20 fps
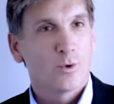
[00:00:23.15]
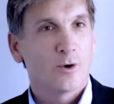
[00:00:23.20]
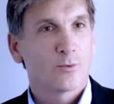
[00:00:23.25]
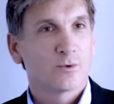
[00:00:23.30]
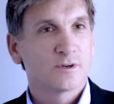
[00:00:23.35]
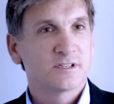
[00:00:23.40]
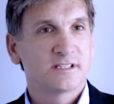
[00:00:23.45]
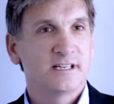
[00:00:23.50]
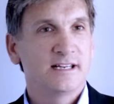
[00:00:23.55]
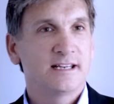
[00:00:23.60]
What
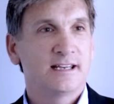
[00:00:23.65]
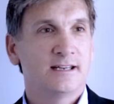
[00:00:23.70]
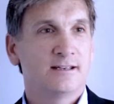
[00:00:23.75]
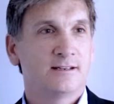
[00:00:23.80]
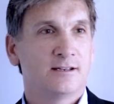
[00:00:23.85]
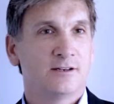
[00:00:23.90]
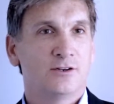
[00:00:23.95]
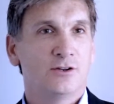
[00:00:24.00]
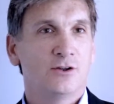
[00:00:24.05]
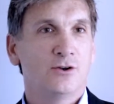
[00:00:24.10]
we're seeking
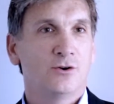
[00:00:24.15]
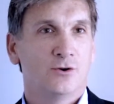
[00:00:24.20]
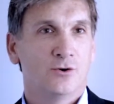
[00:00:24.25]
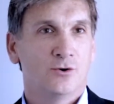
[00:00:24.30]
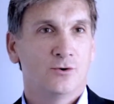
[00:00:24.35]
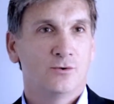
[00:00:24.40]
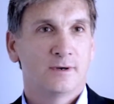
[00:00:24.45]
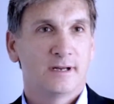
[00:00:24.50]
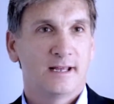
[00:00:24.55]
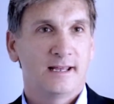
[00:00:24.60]
to
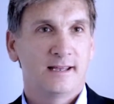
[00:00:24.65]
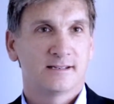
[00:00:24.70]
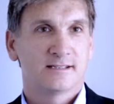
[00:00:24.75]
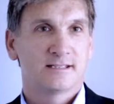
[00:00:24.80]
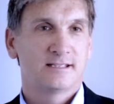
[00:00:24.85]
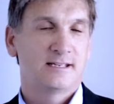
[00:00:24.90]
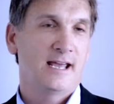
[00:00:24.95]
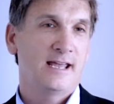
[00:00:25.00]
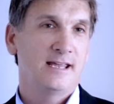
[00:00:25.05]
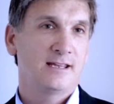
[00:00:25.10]
do is
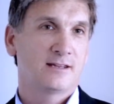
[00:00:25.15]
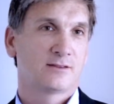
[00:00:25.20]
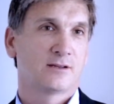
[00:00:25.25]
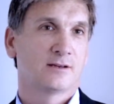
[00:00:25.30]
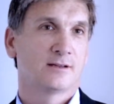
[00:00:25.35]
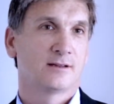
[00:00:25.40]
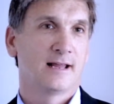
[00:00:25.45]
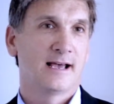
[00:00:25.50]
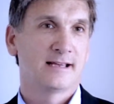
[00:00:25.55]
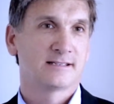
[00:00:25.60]
take
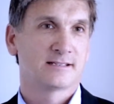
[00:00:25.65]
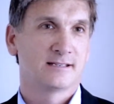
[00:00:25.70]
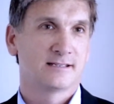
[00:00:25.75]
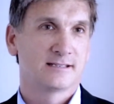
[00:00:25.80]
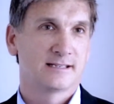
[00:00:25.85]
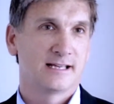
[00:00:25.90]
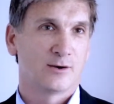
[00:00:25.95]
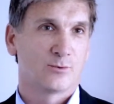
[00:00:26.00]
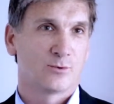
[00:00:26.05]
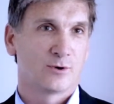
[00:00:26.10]
the
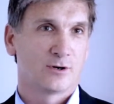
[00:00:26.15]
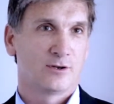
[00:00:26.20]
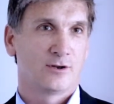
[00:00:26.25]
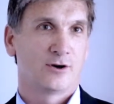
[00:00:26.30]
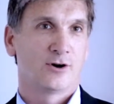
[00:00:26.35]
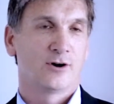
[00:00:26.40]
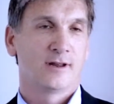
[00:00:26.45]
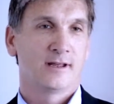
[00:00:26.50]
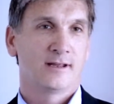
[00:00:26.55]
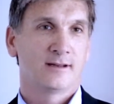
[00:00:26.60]
lessons that we're
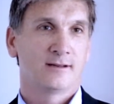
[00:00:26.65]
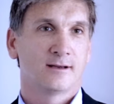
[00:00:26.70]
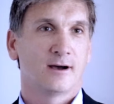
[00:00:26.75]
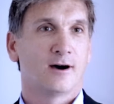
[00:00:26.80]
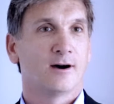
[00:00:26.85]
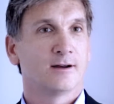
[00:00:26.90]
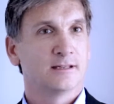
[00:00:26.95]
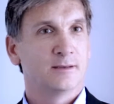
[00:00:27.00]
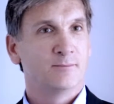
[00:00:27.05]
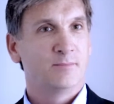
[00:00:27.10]
learning
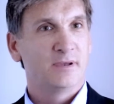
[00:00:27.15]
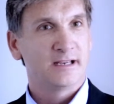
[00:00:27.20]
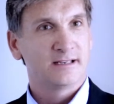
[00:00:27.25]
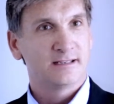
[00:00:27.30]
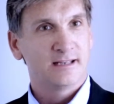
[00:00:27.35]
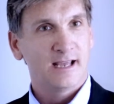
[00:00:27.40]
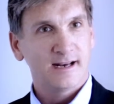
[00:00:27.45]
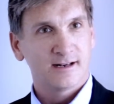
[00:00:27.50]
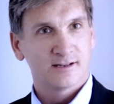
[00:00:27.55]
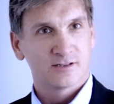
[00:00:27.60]
on the big
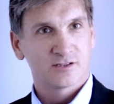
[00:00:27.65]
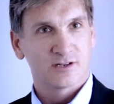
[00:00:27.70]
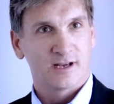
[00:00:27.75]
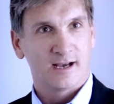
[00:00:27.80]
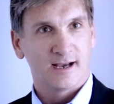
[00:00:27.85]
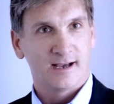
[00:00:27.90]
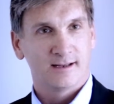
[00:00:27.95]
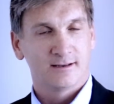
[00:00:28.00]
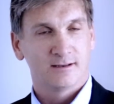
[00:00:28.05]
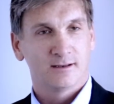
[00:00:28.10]
data
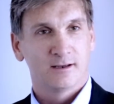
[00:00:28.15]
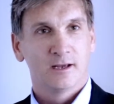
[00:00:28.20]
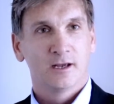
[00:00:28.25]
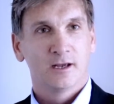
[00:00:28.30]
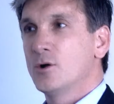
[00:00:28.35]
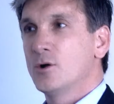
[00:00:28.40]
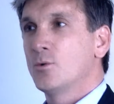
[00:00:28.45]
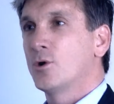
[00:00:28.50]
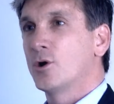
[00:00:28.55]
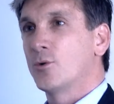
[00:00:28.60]
side,
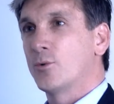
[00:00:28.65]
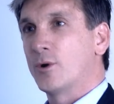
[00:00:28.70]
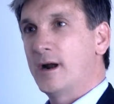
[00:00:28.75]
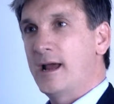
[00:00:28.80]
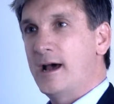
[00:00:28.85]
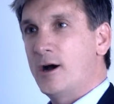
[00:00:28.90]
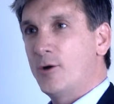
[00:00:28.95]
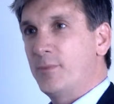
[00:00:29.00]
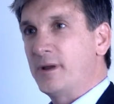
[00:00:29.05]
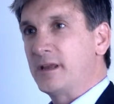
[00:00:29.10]
where we're
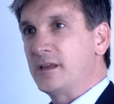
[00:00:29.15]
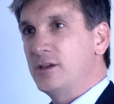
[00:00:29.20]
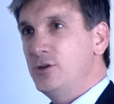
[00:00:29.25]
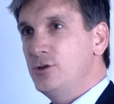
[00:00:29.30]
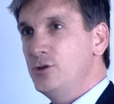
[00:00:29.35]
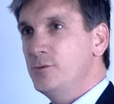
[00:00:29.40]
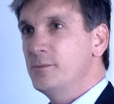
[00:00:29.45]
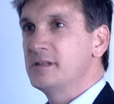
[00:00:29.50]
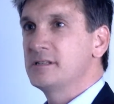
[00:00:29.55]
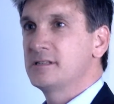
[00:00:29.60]
helping
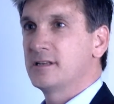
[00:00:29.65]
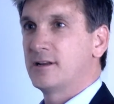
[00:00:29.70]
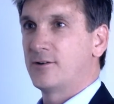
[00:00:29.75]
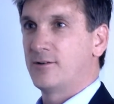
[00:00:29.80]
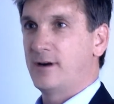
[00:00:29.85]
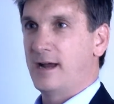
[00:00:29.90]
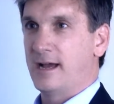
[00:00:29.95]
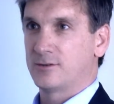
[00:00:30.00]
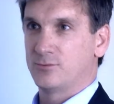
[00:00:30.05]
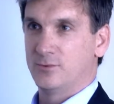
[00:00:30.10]
humans
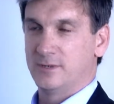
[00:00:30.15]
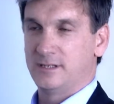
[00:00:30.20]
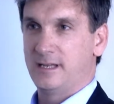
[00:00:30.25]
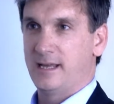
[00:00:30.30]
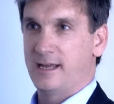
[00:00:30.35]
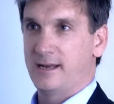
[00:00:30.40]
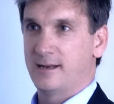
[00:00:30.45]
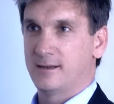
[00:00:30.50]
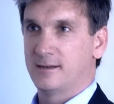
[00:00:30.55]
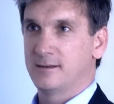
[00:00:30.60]
interact with
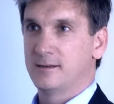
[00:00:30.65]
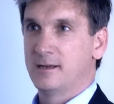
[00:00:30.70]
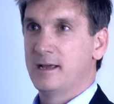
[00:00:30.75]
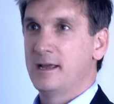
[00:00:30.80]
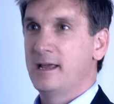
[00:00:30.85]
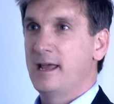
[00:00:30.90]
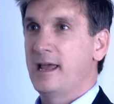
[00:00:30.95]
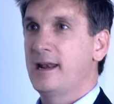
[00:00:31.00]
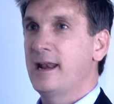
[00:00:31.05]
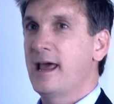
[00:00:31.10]
data,
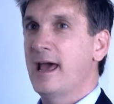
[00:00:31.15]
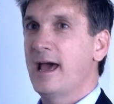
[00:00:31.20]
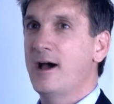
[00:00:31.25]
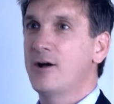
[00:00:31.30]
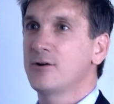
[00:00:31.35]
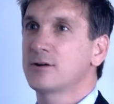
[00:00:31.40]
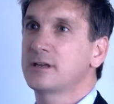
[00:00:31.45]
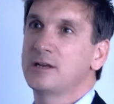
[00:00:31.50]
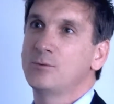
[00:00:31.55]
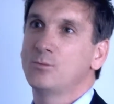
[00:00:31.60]
and
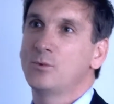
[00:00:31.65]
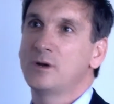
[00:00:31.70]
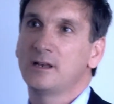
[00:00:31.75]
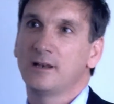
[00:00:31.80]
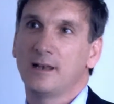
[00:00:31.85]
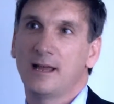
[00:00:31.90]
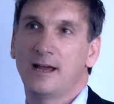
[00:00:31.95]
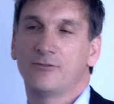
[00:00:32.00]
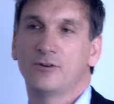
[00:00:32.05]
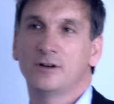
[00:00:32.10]
how can we
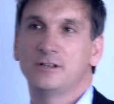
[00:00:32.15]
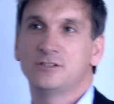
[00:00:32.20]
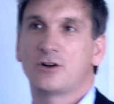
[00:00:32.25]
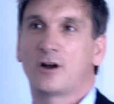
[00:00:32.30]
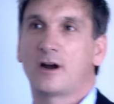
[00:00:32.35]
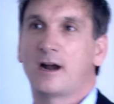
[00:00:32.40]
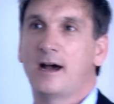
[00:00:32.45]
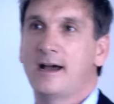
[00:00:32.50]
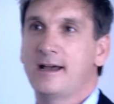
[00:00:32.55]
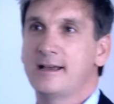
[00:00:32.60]
leverage
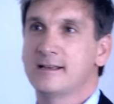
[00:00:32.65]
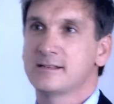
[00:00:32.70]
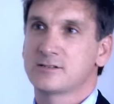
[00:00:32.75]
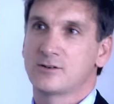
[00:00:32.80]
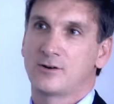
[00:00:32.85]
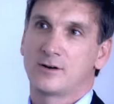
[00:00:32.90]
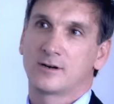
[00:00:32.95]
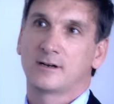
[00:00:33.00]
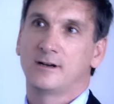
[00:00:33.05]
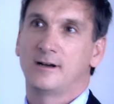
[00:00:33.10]
our
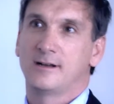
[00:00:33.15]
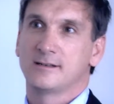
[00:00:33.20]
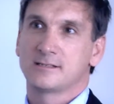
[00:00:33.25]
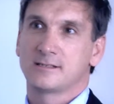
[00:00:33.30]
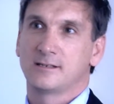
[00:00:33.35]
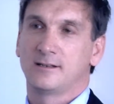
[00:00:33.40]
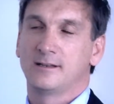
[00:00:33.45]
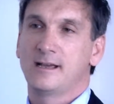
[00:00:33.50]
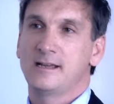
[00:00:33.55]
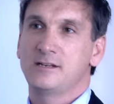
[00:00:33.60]
ISR
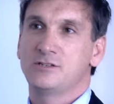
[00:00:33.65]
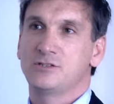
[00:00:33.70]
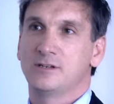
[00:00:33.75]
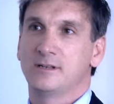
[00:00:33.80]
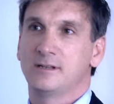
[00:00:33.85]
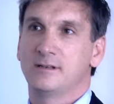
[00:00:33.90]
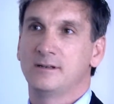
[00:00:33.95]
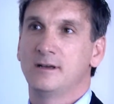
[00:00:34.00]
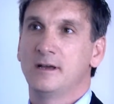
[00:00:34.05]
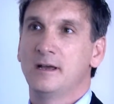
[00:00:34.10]

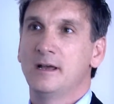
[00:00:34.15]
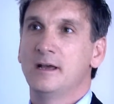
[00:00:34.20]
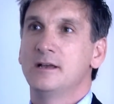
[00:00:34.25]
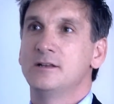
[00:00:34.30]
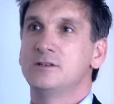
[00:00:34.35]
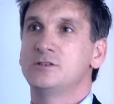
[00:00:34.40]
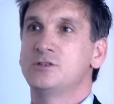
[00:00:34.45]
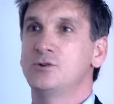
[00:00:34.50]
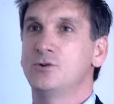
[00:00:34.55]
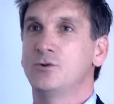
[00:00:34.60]
constellation
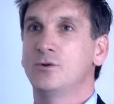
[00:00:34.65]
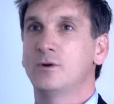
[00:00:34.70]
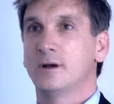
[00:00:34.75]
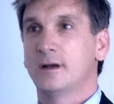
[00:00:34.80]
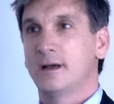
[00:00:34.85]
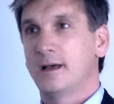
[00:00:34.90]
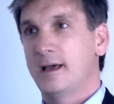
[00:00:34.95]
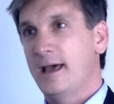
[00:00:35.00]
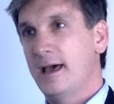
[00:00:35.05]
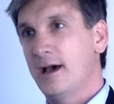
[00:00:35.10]
to
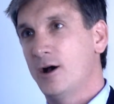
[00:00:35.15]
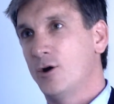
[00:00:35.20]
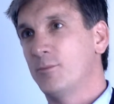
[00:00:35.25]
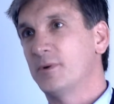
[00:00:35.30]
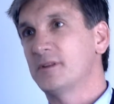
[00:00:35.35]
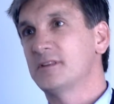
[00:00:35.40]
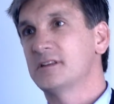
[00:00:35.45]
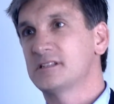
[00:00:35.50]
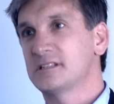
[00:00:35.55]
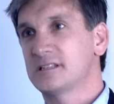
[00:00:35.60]
help
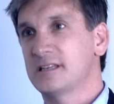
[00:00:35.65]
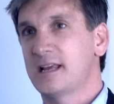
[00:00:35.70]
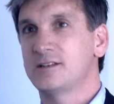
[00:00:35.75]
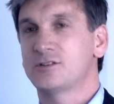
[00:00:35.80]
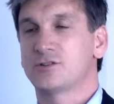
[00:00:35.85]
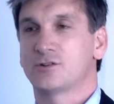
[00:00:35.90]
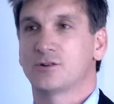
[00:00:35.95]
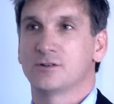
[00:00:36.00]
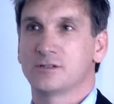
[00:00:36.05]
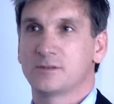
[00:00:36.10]
the
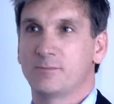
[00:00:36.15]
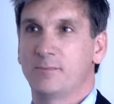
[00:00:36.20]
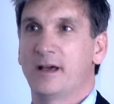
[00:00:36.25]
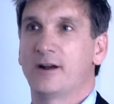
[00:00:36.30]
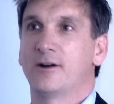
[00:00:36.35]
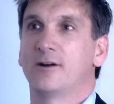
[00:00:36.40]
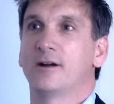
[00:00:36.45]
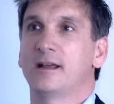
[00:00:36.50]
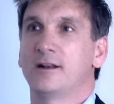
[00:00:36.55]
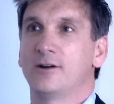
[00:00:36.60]
sensors
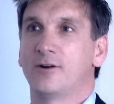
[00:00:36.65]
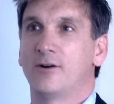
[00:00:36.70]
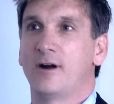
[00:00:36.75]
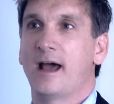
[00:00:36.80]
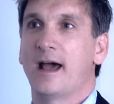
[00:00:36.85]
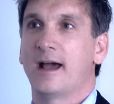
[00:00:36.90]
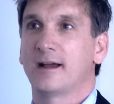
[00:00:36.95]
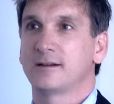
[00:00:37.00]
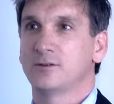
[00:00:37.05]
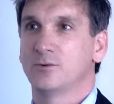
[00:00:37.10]
better
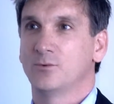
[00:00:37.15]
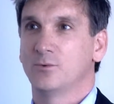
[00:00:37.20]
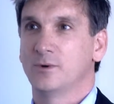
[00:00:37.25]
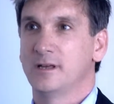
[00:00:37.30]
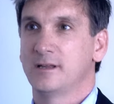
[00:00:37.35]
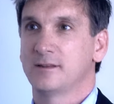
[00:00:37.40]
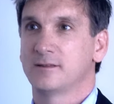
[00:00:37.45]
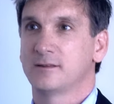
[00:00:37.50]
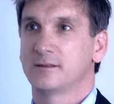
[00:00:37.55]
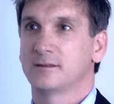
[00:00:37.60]
interact
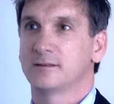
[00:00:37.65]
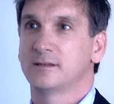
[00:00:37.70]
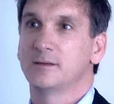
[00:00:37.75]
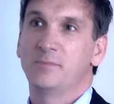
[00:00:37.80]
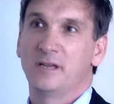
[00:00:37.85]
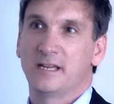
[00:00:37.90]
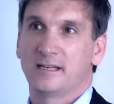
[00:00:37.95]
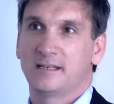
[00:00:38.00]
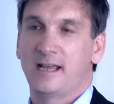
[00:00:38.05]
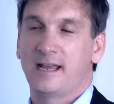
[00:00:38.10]
with the
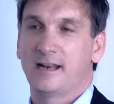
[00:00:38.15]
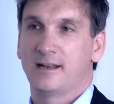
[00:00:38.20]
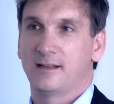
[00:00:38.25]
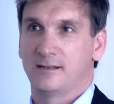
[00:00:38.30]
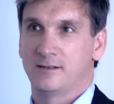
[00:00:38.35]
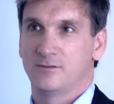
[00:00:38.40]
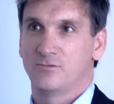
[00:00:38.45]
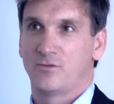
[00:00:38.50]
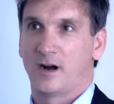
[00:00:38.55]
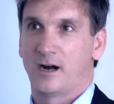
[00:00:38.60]
big data
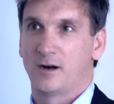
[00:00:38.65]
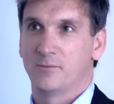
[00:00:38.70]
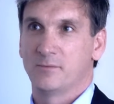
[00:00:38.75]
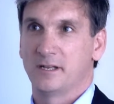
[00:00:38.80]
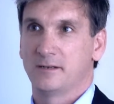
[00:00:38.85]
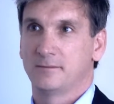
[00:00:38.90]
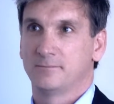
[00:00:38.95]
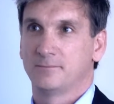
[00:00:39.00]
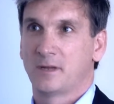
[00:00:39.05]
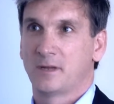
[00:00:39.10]
environment.